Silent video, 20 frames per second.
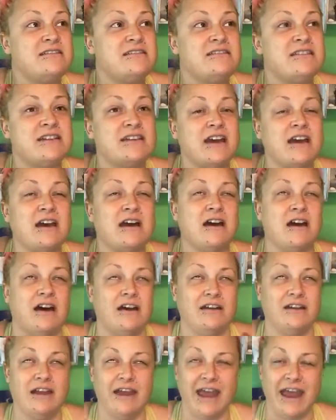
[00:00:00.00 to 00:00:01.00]

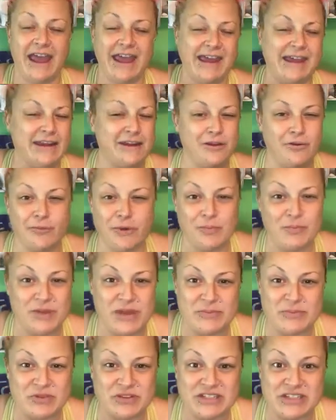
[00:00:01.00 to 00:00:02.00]
I hate it when
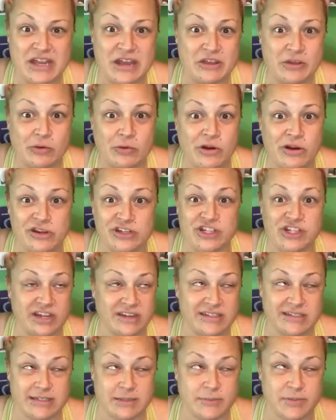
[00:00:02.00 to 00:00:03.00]
people say the word
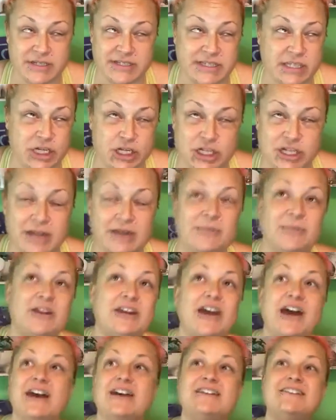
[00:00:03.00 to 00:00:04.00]
juxtaposition,
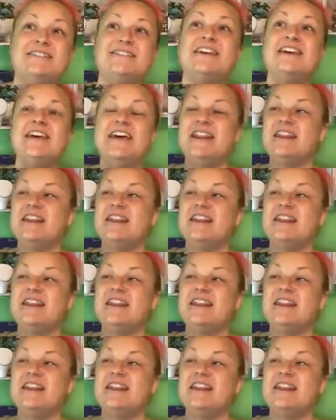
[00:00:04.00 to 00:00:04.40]
because,